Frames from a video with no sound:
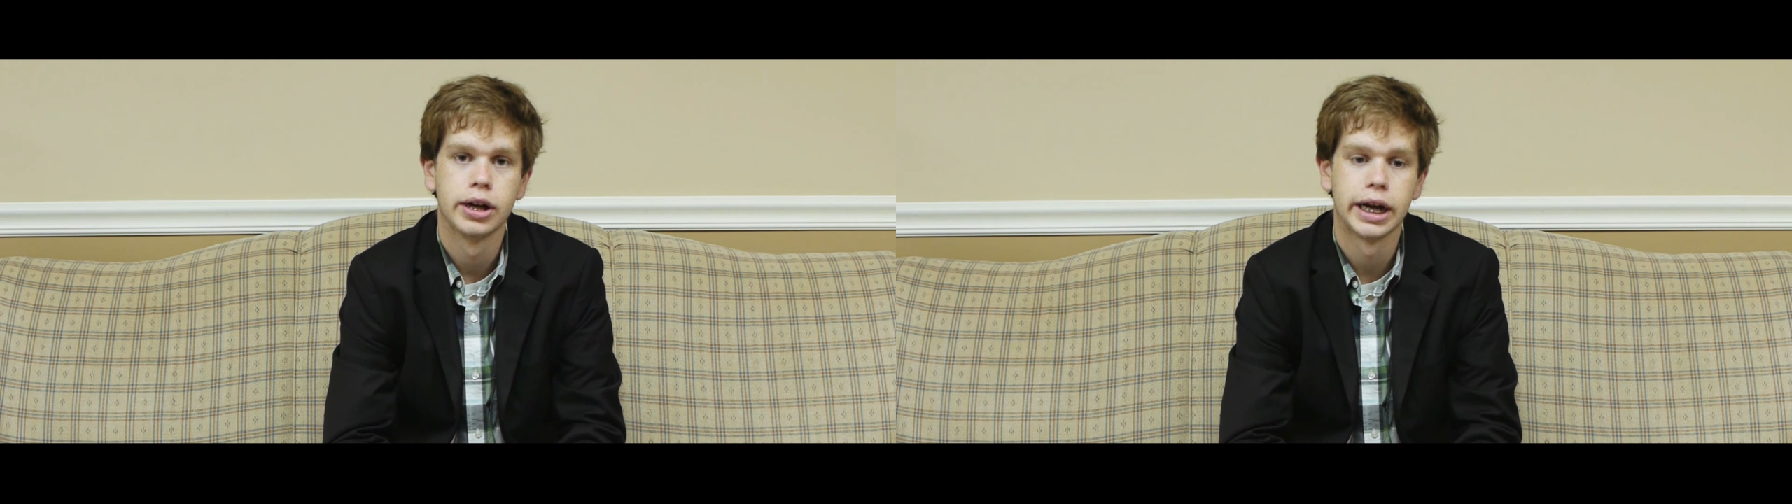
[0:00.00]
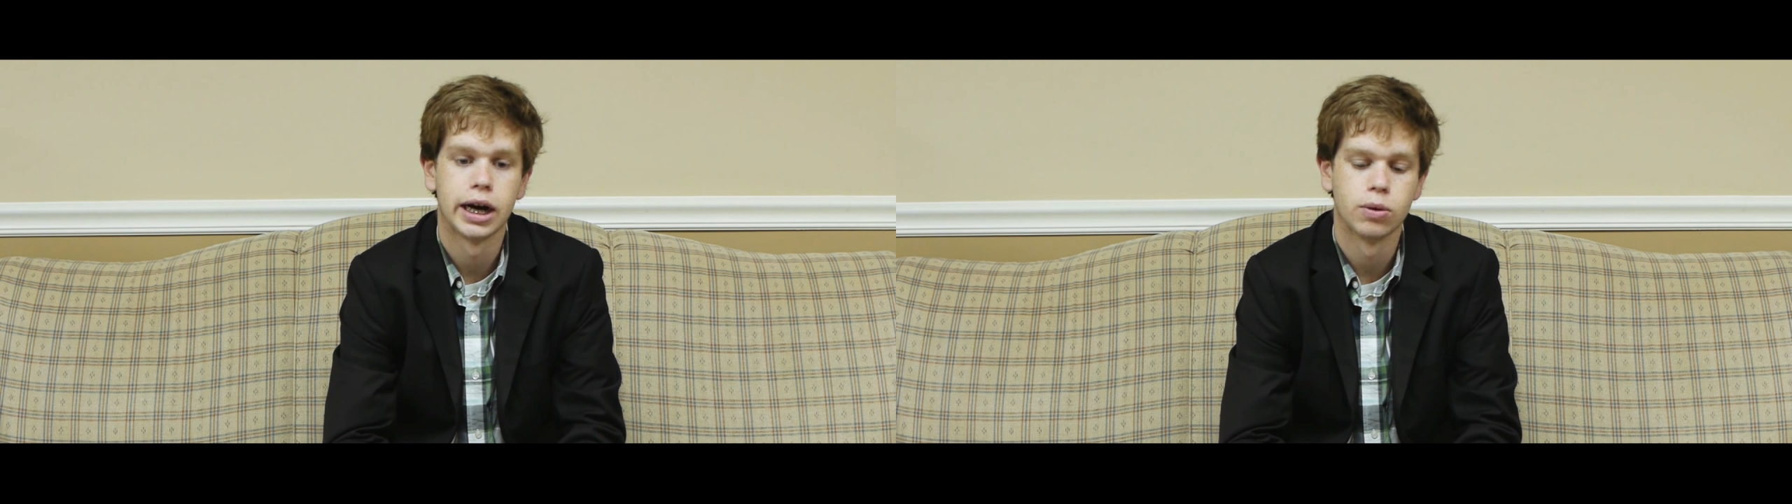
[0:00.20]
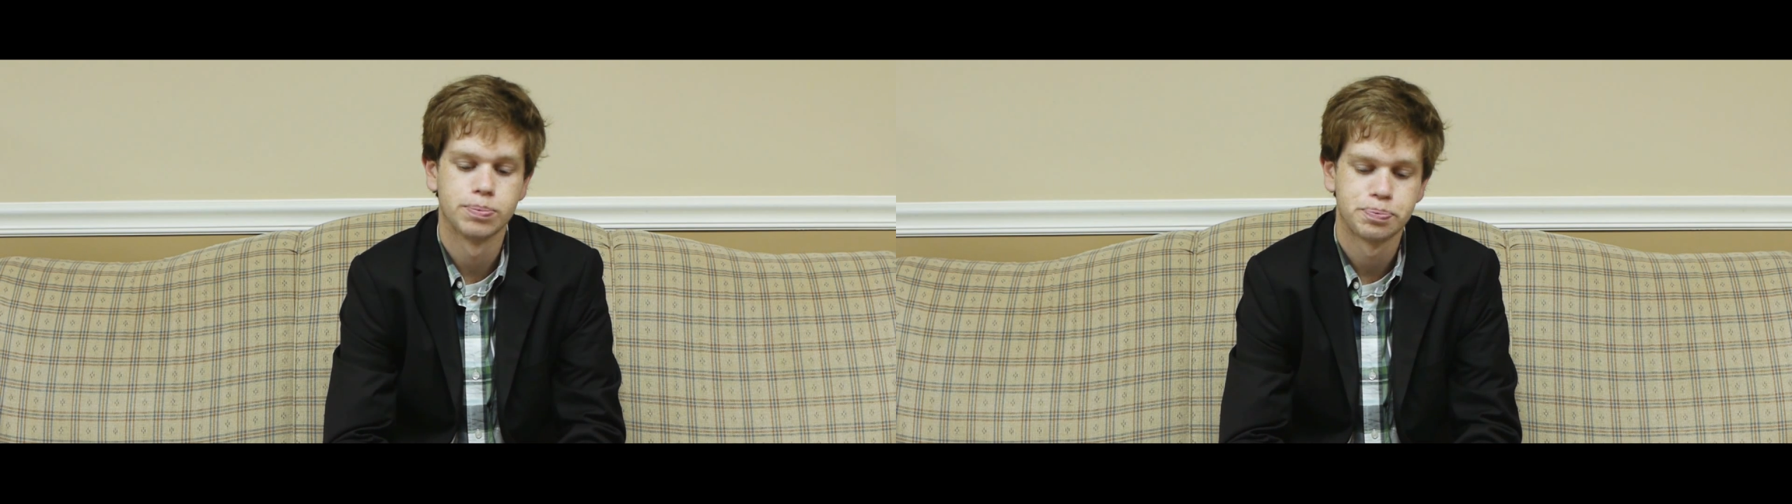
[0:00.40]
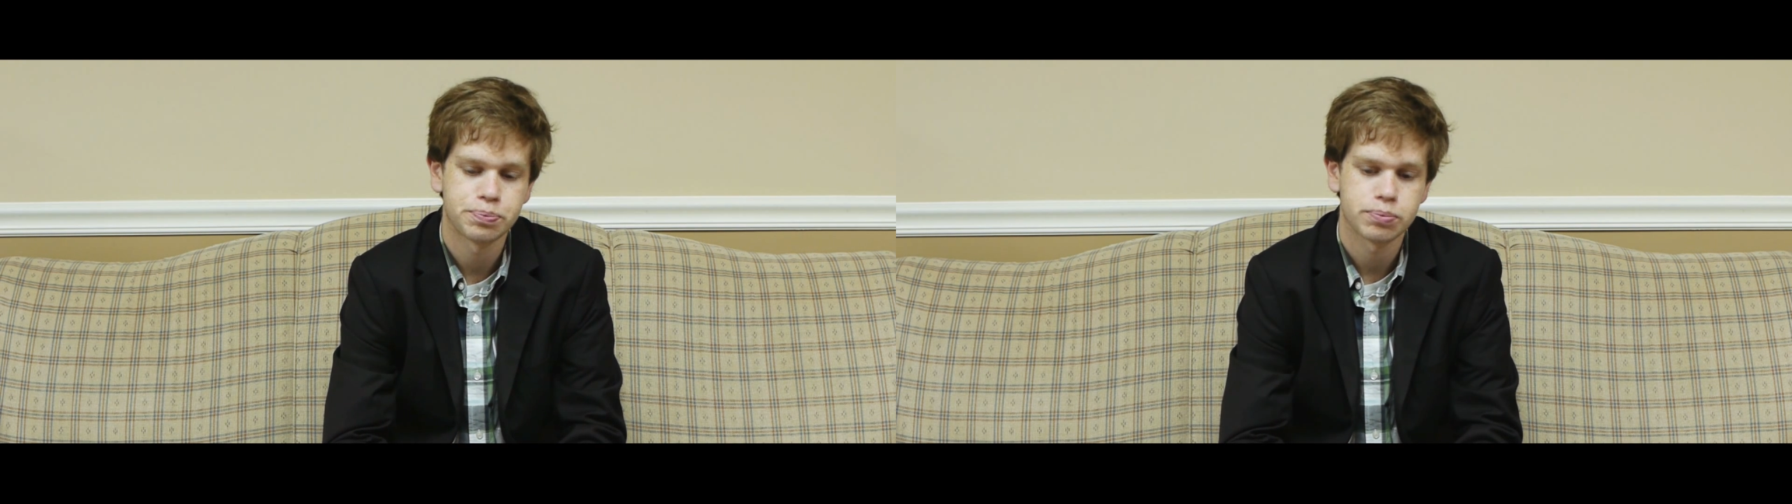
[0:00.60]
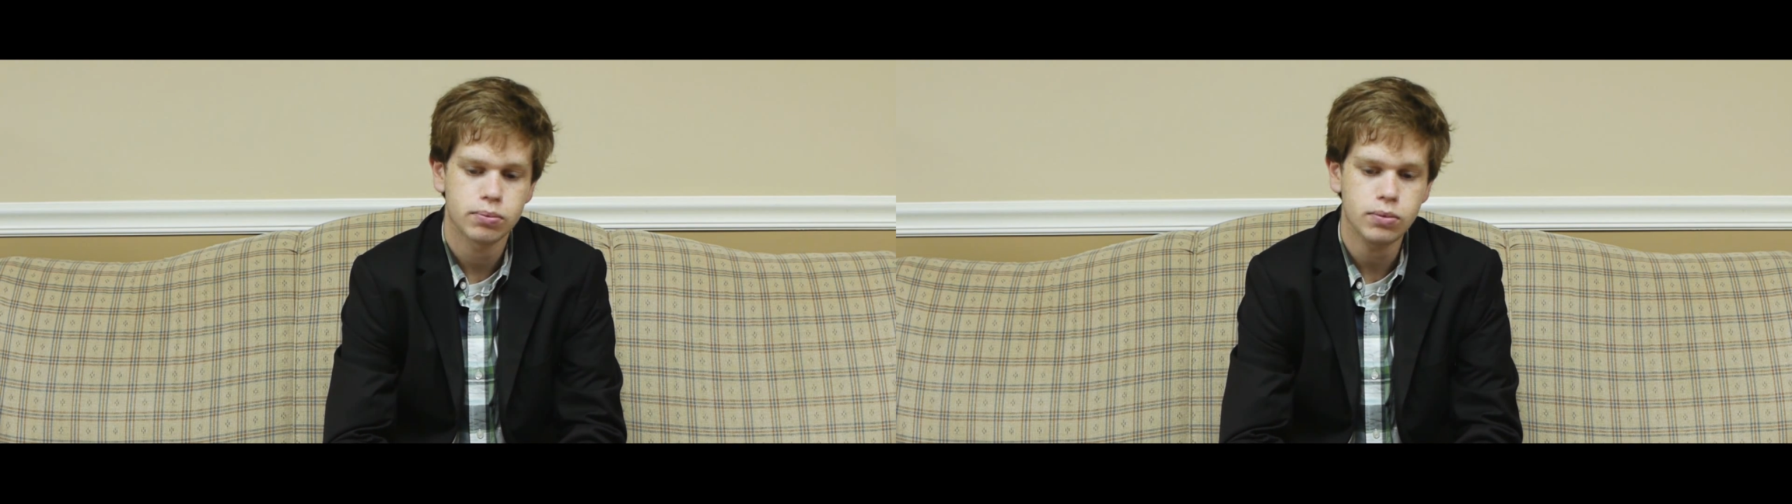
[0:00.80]
Now,
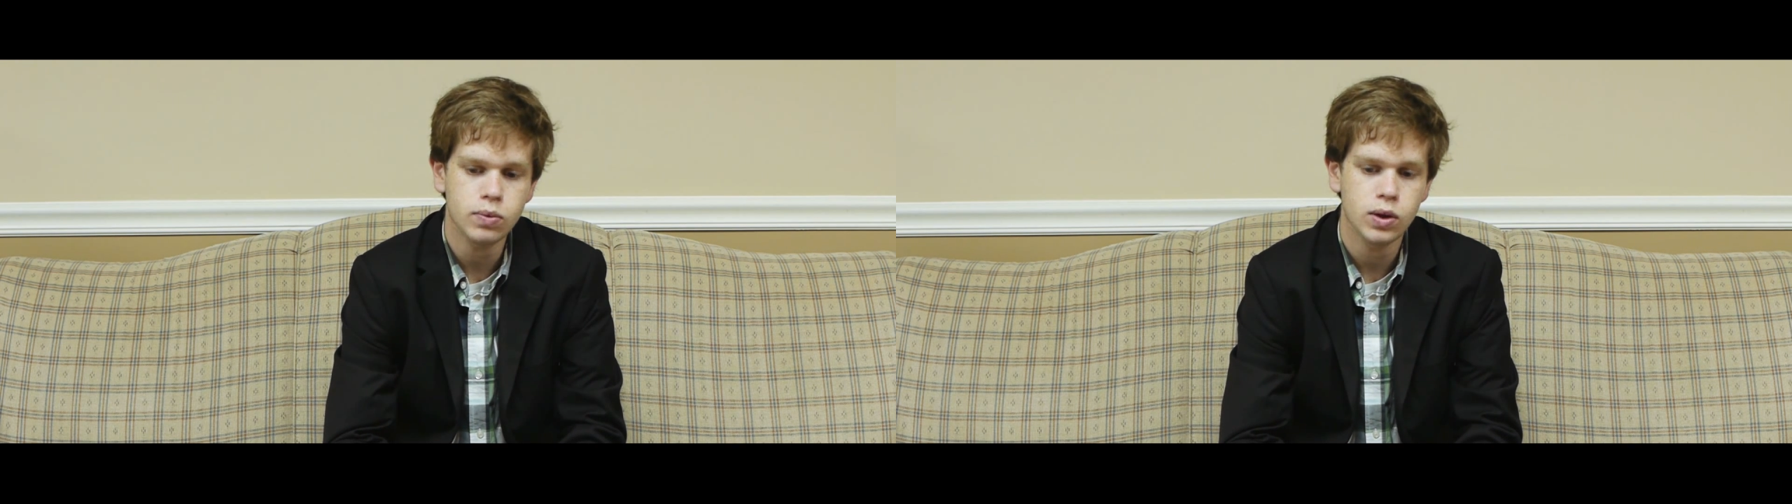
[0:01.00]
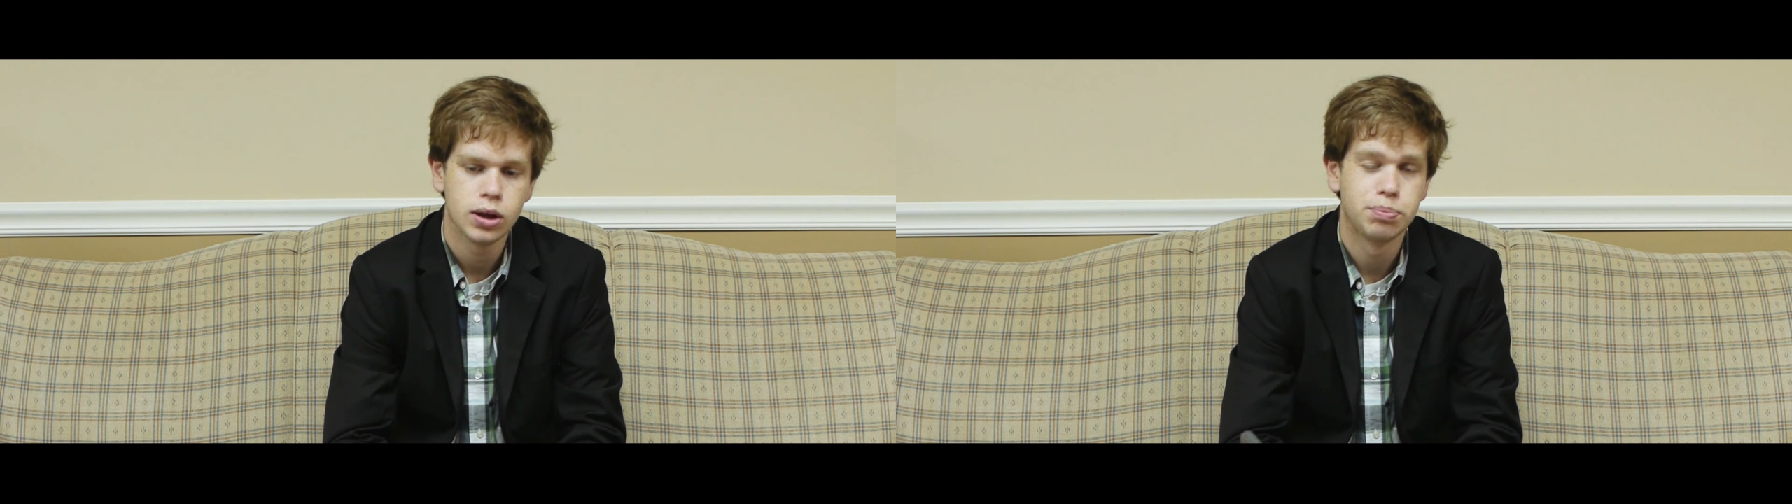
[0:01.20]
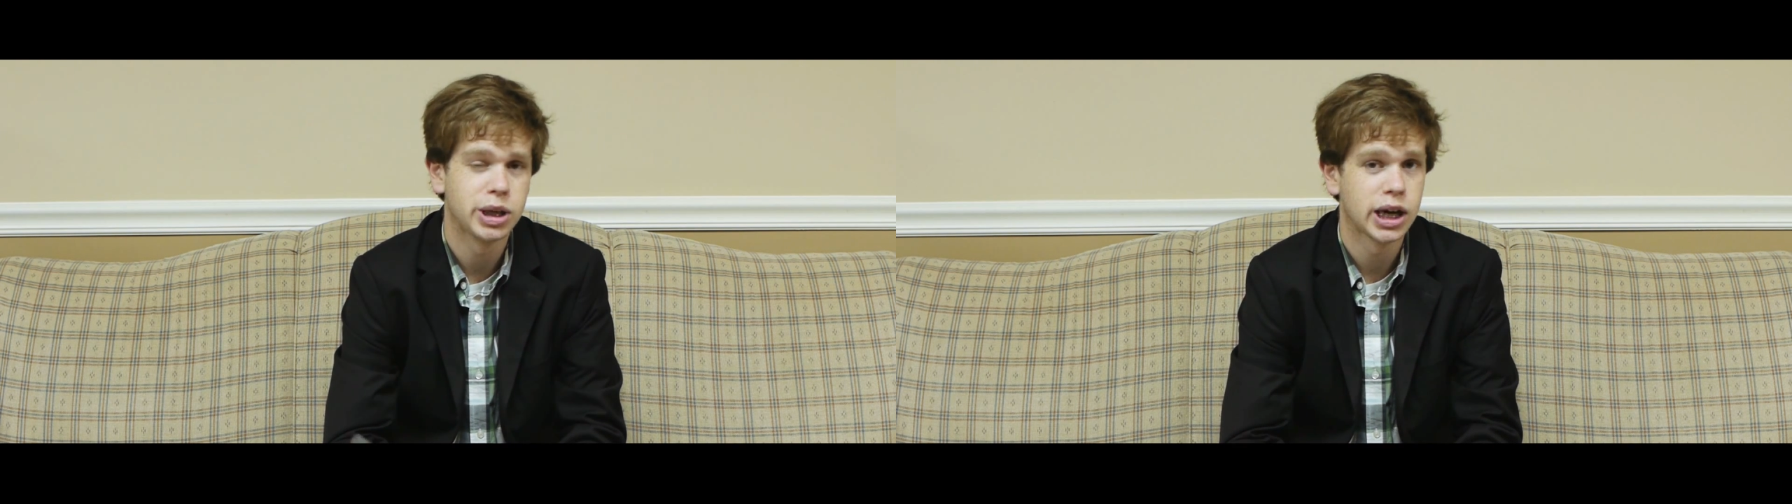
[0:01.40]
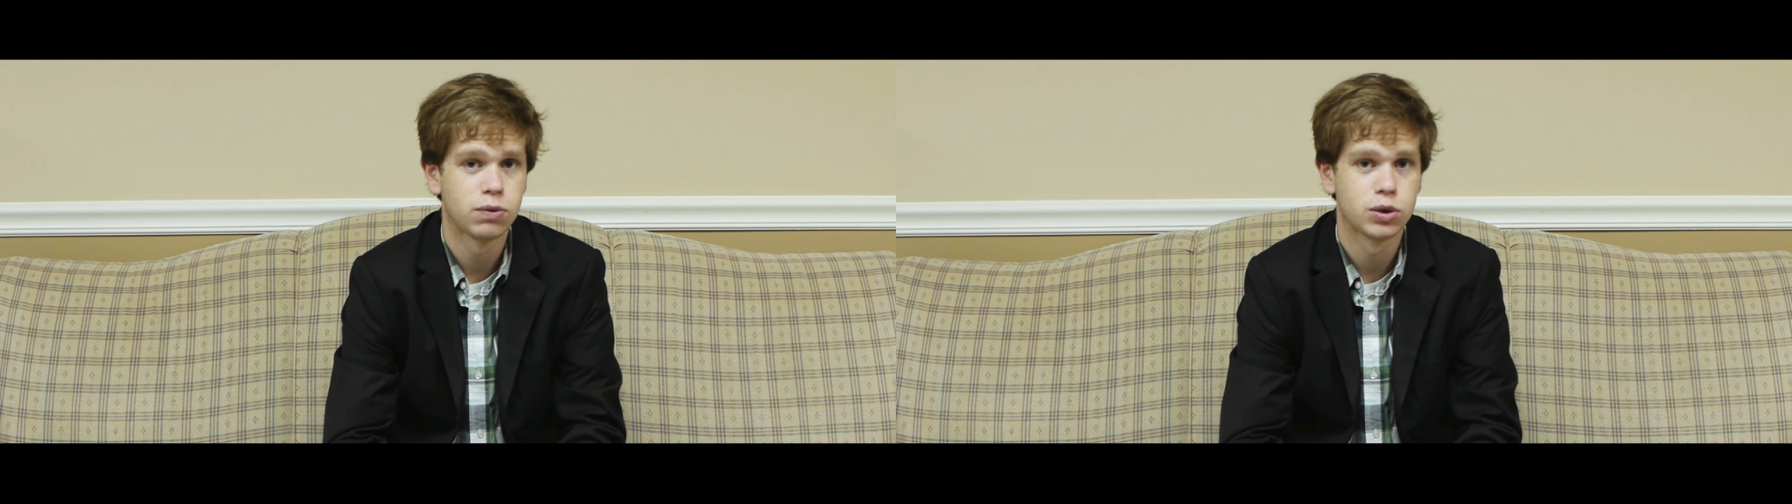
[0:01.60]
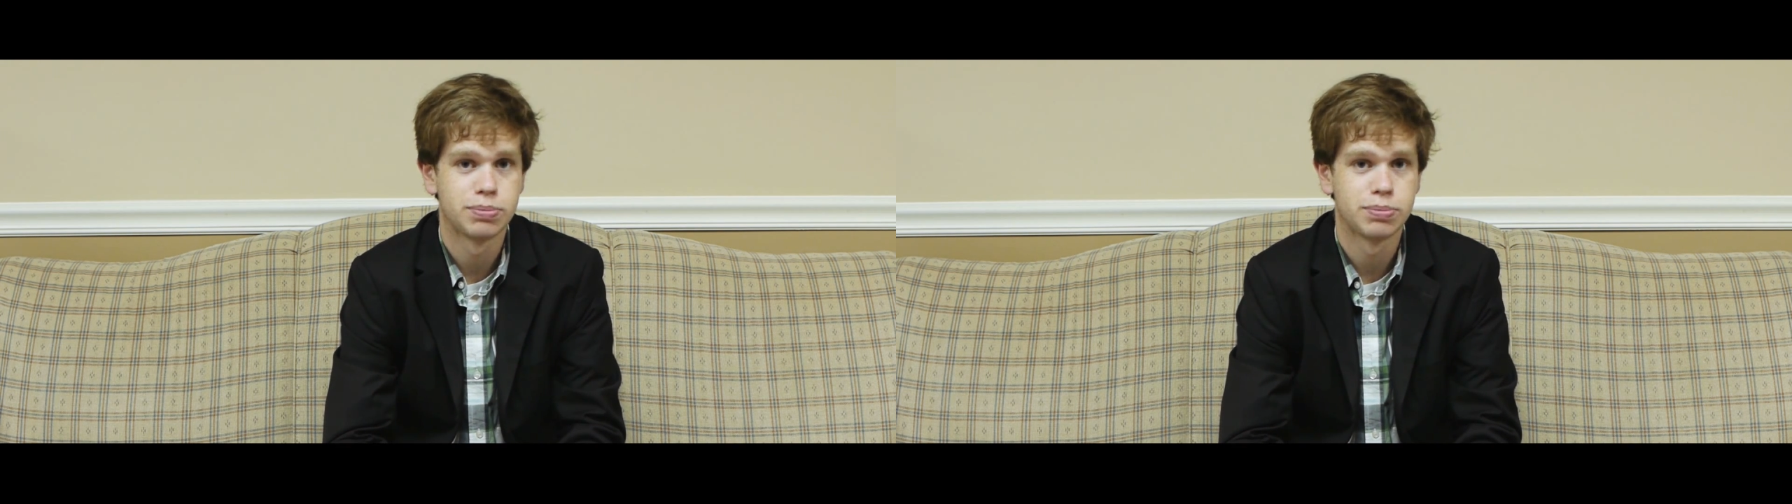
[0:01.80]
be careful